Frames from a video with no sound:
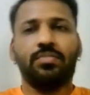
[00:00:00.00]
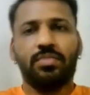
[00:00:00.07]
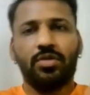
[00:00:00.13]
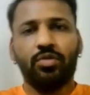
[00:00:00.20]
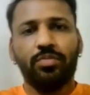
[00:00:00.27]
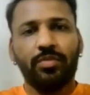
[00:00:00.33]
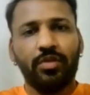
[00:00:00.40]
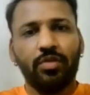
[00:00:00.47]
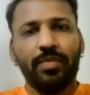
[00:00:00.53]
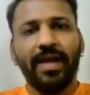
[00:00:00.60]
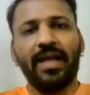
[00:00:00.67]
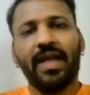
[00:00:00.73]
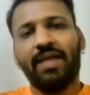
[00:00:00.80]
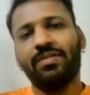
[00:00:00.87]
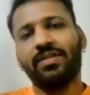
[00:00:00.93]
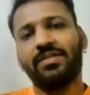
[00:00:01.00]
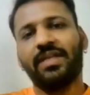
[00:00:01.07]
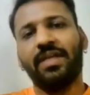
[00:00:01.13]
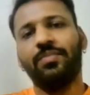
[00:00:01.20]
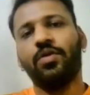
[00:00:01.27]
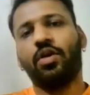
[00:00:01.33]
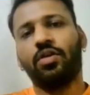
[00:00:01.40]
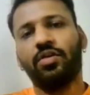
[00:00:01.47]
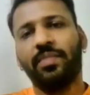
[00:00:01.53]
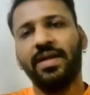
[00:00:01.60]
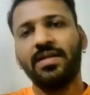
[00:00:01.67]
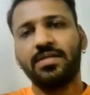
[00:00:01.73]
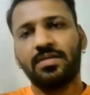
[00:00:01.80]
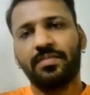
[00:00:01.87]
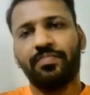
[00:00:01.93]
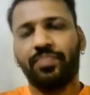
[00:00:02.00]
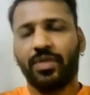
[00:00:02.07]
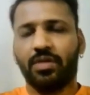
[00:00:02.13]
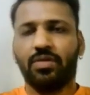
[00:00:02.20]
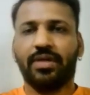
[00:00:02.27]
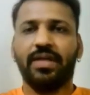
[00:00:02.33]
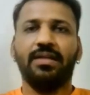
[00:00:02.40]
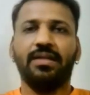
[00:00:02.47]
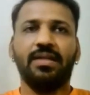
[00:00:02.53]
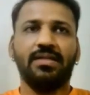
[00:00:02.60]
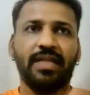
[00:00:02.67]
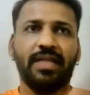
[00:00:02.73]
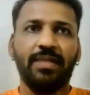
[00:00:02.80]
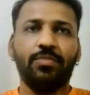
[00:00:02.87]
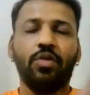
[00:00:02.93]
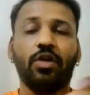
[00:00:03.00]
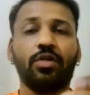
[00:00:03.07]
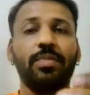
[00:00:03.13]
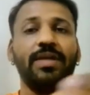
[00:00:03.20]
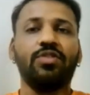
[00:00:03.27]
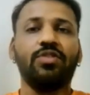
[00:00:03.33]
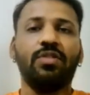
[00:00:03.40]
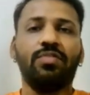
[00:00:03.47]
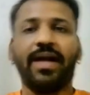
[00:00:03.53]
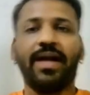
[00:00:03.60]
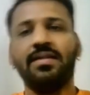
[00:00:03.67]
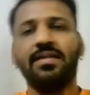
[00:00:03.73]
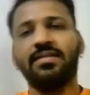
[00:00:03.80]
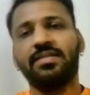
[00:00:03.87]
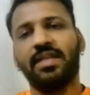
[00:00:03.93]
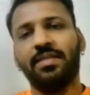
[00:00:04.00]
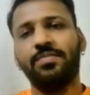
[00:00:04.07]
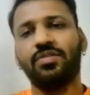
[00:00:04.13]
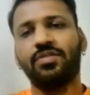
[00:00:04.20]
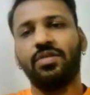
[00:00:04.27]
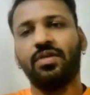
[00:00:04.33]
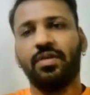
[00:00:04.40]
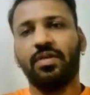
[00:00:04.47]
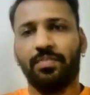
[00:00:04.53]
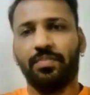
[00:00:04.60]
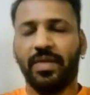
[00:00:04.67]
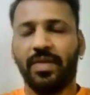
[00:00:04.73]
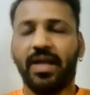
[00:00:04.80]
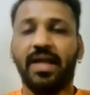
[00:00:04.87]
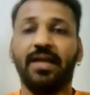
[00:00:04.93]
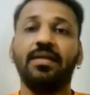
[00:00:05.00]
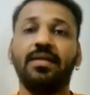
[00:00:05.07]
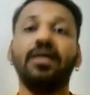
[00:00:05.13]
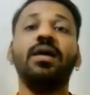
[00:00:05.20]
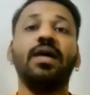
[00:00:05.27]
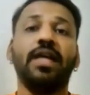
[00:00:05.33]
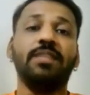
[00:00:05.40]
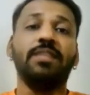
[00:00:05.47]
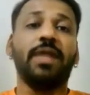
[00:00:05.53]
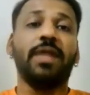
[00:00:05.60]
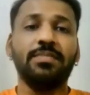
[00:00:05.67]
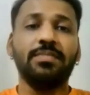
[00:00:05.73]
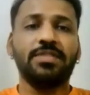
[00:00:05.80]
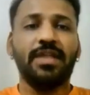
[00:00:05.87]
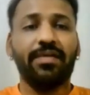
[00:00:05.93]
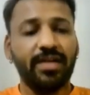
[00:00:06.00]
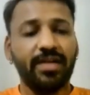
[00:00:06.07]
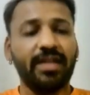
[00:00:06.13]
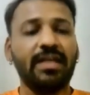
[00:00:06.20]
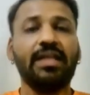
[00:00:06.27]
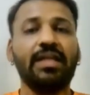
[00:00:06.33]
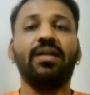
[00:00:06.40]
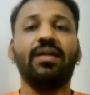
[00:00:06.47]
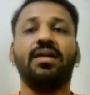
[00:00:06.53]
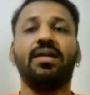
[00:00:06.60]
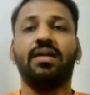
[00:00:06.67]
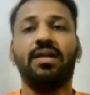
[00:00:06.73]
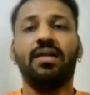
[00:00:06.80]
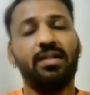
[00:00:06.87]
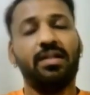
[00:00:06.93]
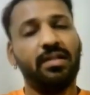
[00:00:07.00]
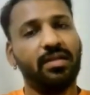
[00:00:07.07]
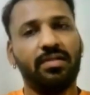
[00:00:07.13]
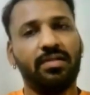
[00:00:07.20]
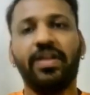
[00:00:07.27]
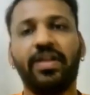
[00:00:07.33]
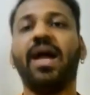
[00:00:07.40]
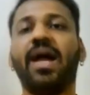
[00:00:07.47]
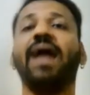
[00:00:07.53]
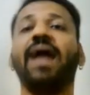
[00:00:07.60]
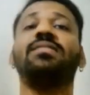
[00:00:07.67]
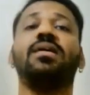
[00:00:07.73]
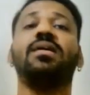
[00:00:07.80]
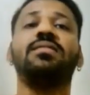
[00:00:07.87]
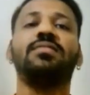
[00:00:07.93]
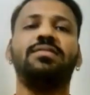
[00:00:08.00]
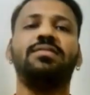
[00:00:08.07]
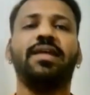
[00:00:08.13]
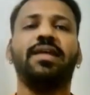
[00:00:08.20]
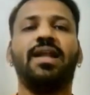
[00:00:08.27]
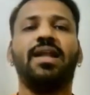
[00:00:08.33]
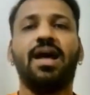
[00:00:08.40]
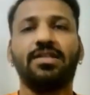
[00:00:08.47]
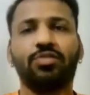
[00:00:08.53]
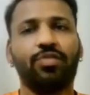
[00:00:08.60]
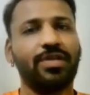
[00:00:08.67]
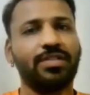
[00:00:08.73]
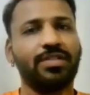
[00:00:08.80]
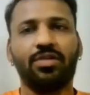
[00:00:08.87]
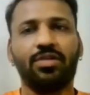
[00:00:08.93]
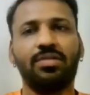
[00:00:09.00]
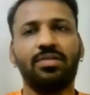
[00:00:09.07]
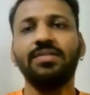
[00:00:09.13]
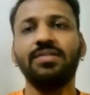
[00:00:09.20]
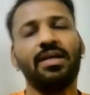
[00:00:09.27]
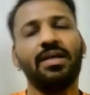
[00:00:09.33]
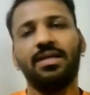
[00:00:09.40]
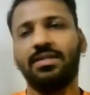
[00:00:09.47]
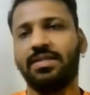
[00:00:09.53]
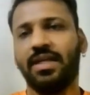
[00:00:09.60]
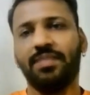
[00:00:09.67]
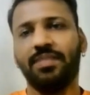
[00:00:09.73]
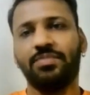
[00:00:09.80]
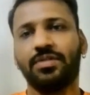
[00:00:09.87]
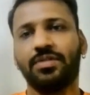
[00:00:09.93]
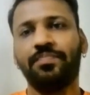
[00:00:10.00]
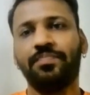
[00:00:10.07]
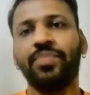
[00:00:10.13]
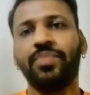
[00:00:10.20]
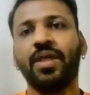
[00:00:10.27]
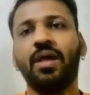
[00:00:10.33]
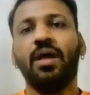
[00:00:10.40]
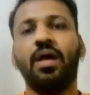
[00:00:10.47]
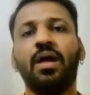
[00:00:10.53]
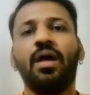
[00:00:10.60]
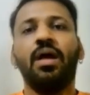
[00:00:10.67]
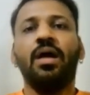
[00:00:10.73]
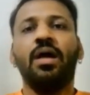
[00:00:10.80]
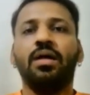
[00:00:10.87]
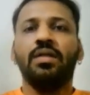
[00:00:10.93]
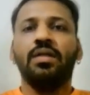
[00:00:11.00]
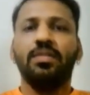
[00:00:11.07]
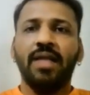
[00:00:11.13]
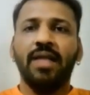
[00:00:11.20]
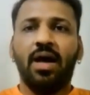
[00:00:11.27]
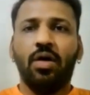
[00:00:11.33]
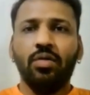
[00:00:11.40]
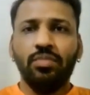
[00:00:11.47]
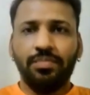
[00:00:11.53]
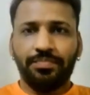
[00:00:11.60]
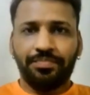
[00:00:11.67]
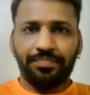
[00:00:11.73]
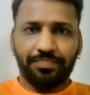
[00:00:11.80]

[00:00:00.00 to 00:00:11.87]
you might have the scheme documents. Okay, in the scheme documents you will find these schemes, and in prelims definitely they will very high chances they can ask question on these schemes. Now,